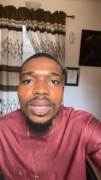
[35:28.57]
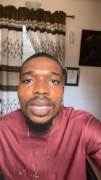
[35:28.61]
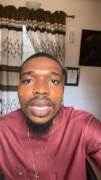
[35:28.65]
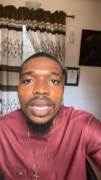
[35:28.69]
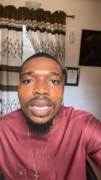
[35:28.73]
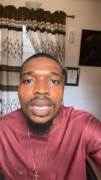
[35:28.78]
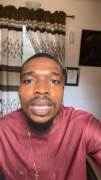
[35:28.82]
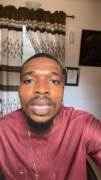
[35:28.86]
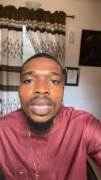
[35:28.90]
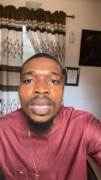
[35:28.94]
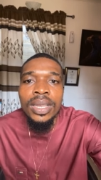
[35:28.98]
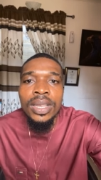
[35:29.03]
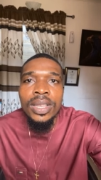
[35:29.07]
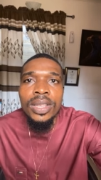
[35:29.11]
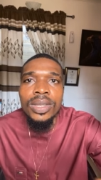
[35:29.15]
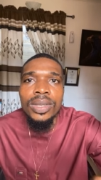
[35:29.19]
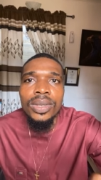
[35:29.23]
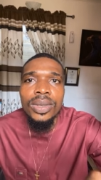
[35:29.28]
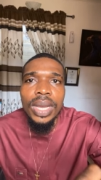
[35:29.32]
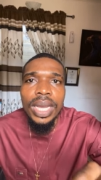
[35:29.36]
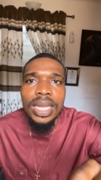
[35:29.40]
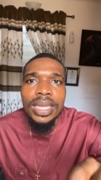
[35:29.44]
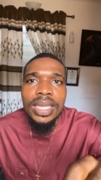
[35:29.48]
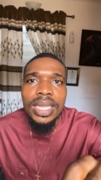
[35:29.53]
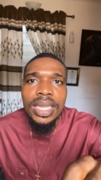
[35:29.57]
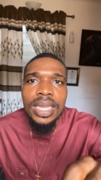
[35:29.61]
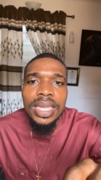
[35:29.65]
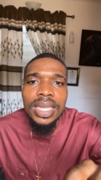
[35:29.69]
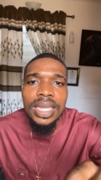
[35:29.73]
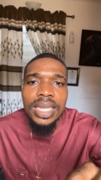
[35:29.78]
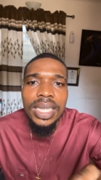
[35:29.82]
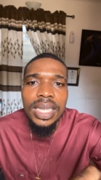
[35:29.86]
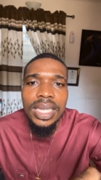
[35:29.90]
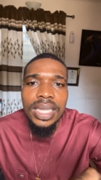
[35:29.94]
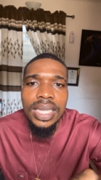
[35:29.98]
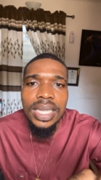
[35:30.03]
Okay, so I
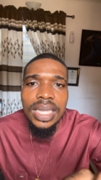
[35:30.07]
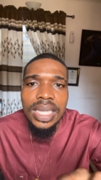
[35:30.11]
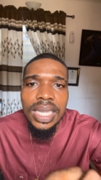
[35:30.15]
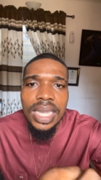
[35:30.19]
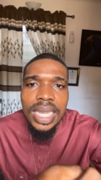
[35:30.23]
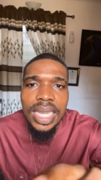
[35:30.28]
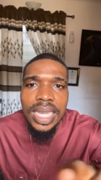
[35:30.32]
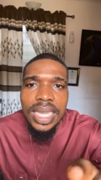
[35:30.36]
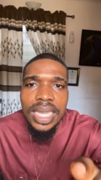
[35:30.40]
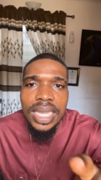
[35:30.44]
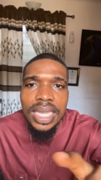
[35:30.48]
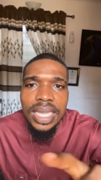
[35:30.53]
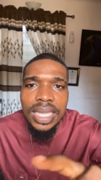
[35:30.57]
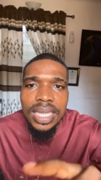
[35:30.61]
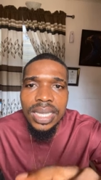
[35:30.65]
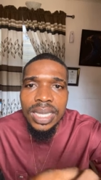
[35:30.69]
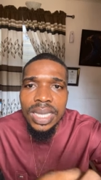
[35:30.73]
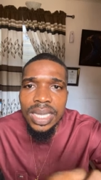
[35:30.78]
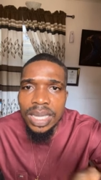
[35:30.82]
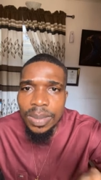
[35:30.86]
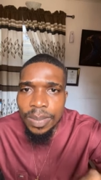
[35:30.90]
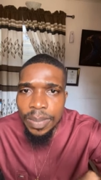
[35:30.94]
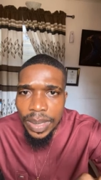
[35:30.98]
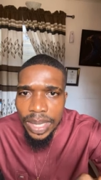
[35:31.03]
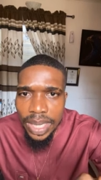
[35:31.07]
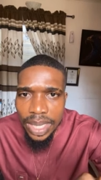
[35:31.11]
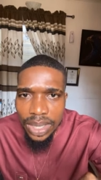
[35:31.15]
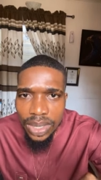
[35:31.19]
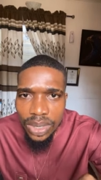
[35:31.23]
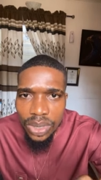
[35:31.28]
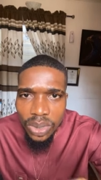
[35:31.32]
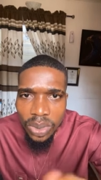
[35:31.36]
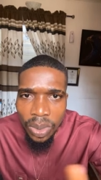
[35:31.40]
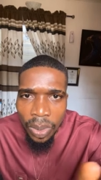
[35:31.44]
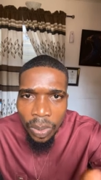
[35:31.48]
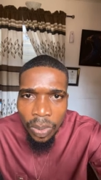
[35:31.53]
think the link is
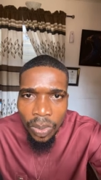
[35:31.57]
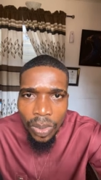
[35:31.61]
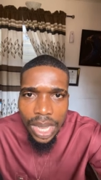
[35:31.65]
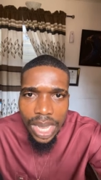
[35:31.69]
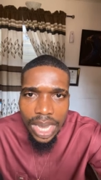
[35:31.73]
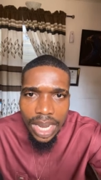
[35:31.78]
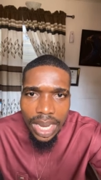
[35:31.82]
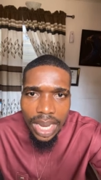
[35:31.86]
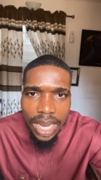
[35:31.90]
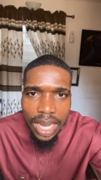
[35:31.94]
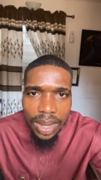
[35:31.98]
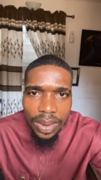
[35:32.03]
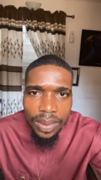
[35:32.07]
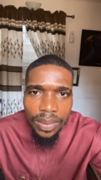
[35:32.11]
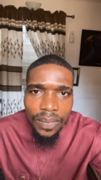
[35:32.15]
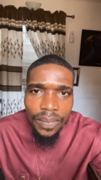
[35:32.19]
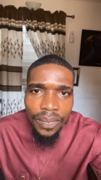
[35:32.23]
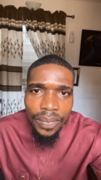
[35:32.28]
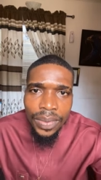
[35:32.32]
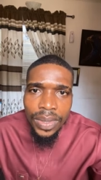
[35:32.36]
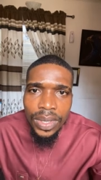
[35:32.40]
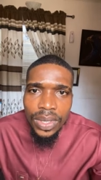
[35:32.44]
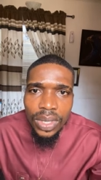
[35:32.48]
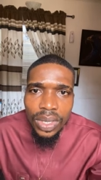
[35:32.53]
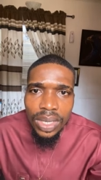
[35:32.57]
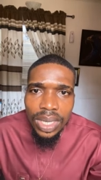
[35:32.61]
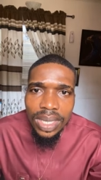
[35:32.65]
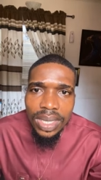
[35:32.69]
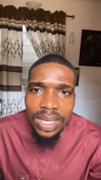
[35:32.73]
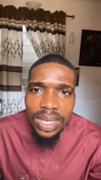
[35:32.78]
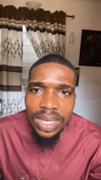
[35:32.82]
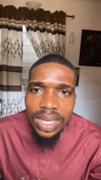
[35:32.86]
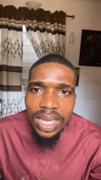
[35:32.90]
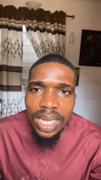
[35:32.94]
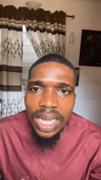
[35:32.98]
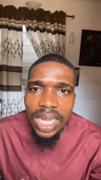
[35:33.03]
displayed somewhere now. So
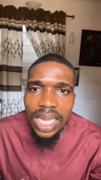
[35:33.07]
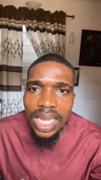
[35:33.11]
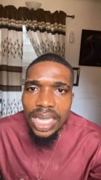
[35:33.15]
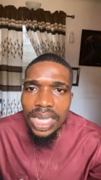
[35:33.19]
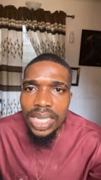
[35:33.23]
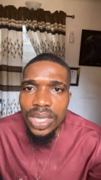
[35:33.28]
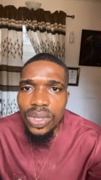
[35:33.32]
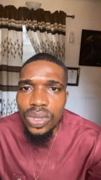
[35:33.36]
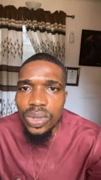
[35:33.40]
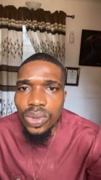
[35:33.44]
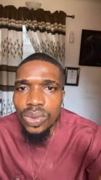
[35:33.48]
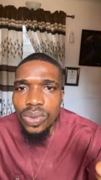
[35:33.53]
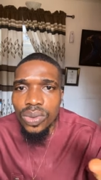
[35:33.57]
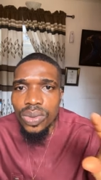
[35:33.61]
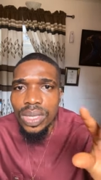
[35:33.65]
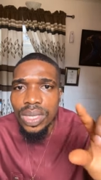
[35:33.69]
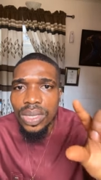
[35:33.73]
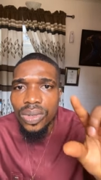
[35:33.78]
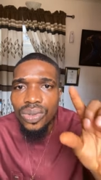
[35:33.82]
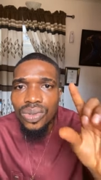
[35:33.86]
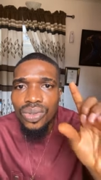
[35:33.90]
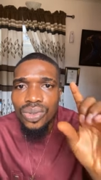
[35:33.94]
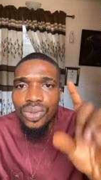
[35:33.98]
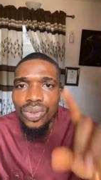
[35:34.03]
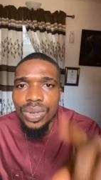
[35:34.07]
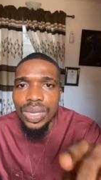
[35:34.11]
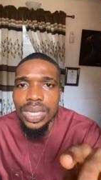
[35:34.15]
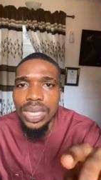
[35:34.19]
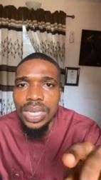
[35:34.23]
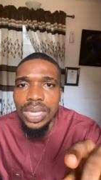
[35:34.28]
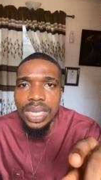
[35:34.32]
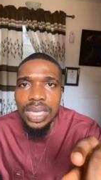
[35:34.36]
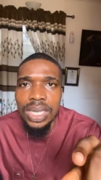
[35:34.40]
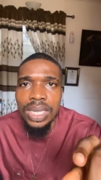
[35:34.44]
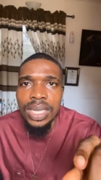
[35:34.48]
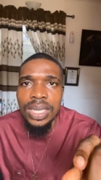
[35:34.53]
this is the link to the
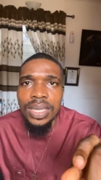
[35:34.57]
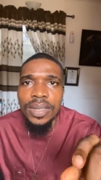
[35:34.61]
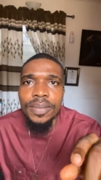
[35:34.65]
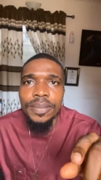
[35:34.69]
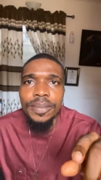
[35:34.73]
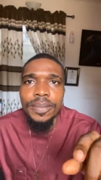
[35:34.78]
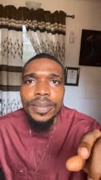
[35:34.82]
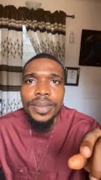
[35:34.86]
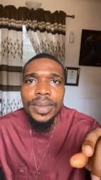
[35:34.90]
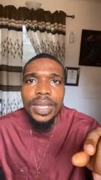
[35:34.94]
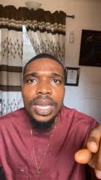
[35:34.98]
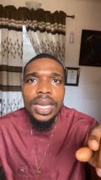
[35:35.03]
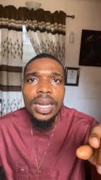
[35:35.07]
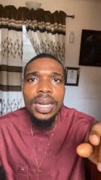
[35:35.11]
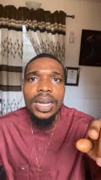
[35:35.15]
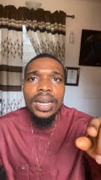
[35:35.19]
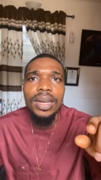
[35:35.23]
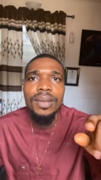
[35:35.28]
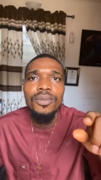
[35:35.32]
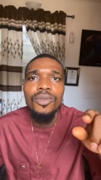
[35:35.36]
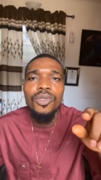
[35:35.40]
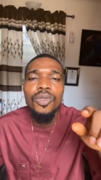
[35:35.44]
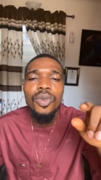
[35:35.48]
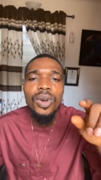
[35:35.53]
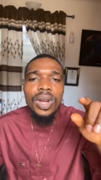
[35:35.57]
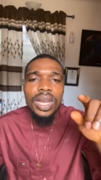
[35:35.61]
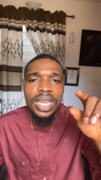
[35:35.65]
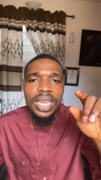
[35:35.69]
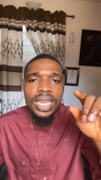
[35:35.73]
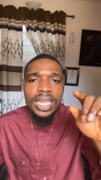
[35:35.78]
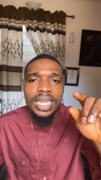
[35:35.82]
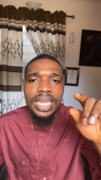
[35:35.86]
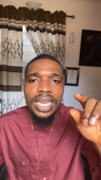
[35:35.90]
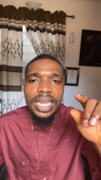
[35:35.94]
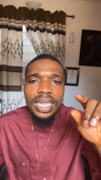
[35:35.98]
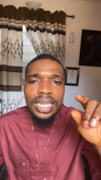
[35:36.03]
training. Go
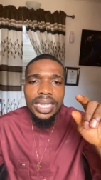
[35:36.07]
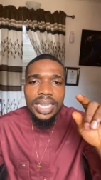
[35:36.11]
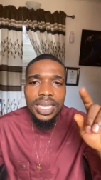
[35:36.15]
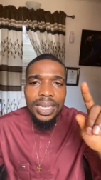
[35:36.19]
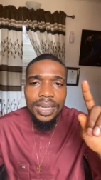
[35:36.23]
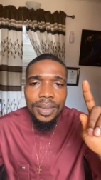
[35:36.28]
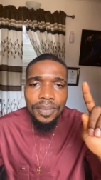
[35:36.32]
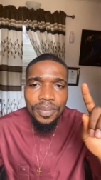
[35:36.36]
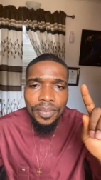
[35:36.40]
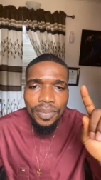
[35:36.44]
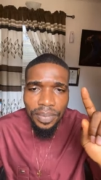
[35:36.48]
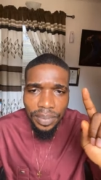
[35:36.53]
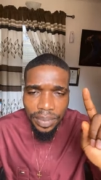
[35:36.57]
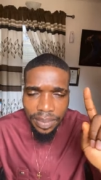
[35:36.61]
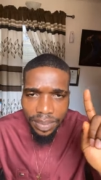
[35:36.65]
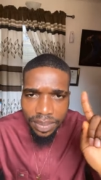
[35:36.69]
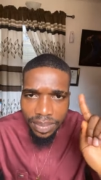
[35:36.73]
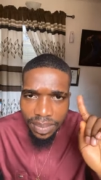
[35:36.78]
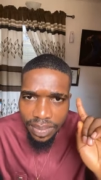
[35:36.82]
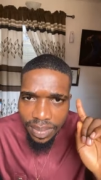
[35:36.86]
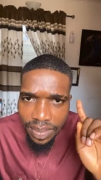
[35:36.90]
ahead and